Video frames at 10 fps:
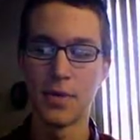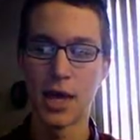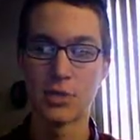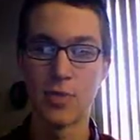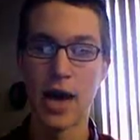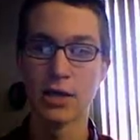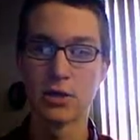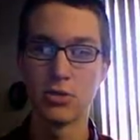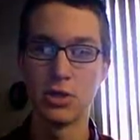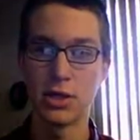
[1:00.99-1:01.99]
Xbox
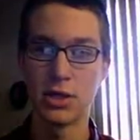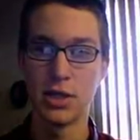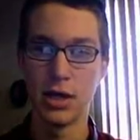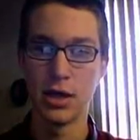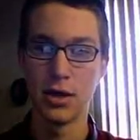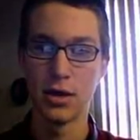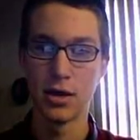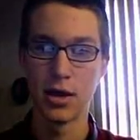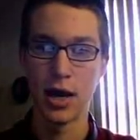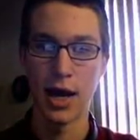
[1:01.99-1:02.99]
360
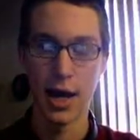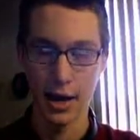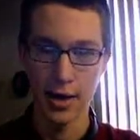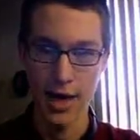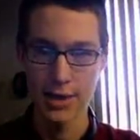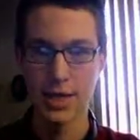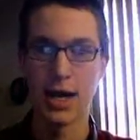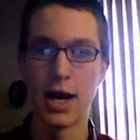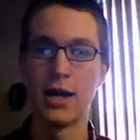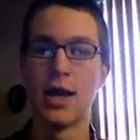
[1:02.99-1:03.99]
headset
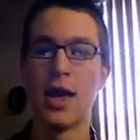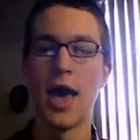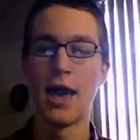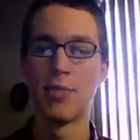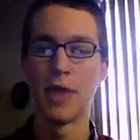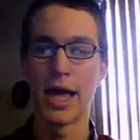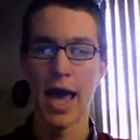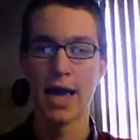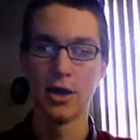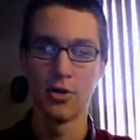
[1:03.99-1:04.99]
on, and I'm playing
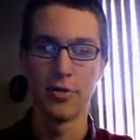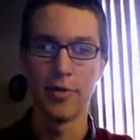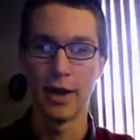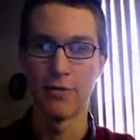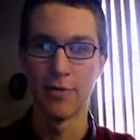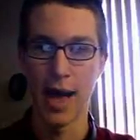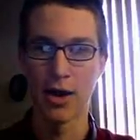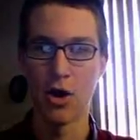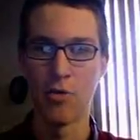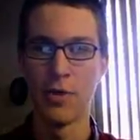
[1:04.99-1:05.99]
Halo with a buddy from
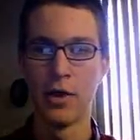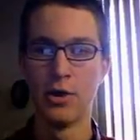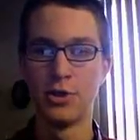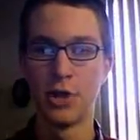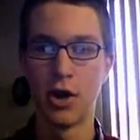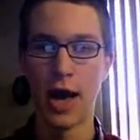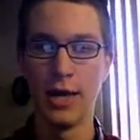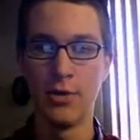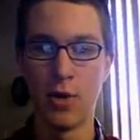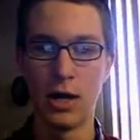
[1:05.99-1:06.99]
back home. So I
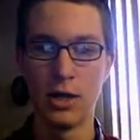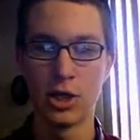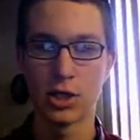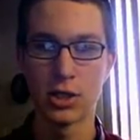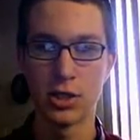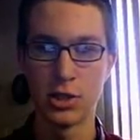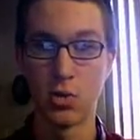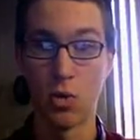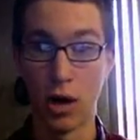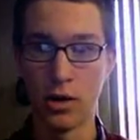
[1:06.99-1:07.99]
didn't want to just listen
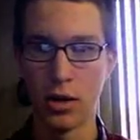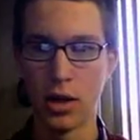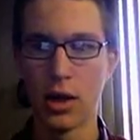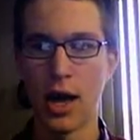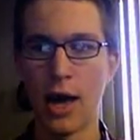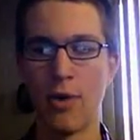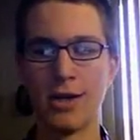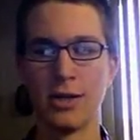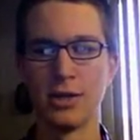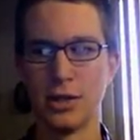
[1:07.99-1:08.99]
to one. I
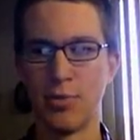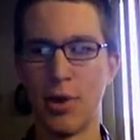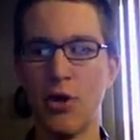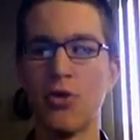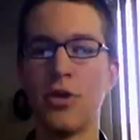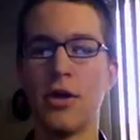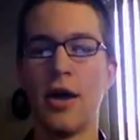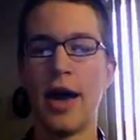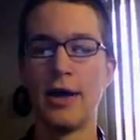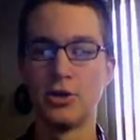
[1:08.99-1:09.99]
wanted to listen to both,
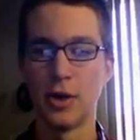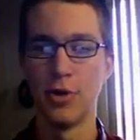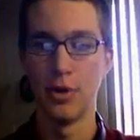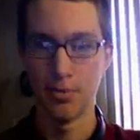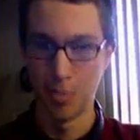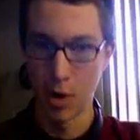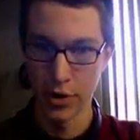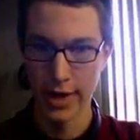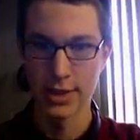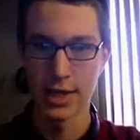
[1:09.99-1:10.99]
and so I put
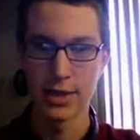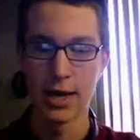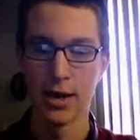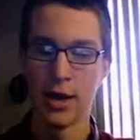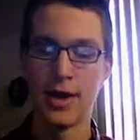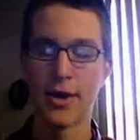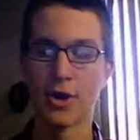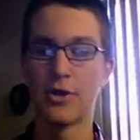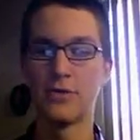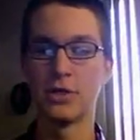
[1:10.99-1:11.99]
both headsets on. Now I
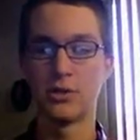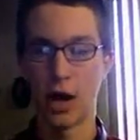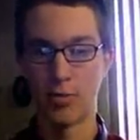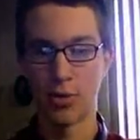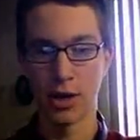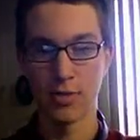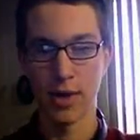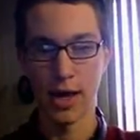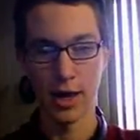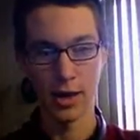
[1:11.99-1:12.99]
could have just unplugged
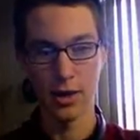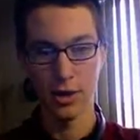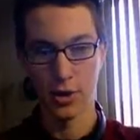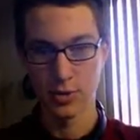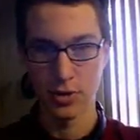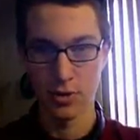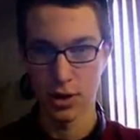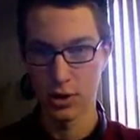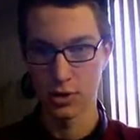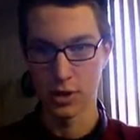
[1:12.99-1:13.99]
my USB one
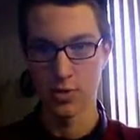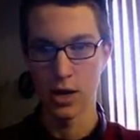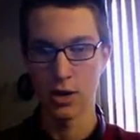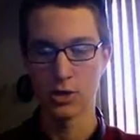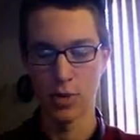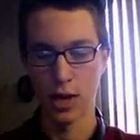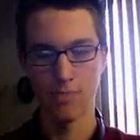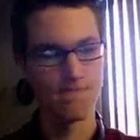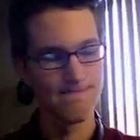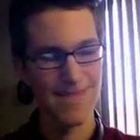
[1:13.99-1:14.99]
and used my speakers, but
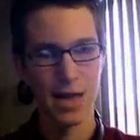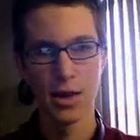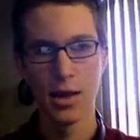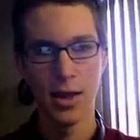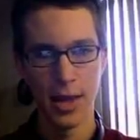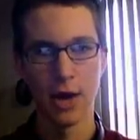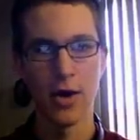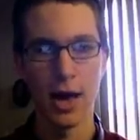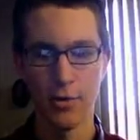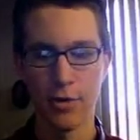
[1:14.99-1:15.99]

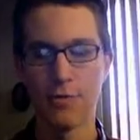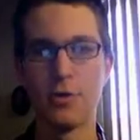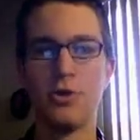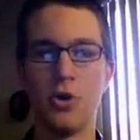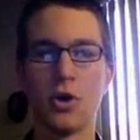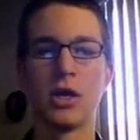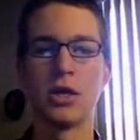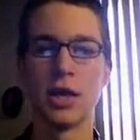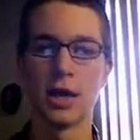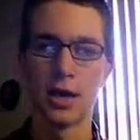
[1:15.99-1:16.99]
no, I went for the dorky
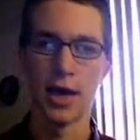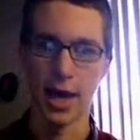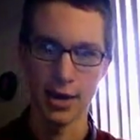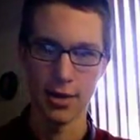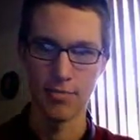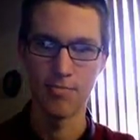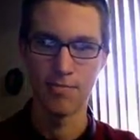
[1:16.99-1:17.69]
thing, and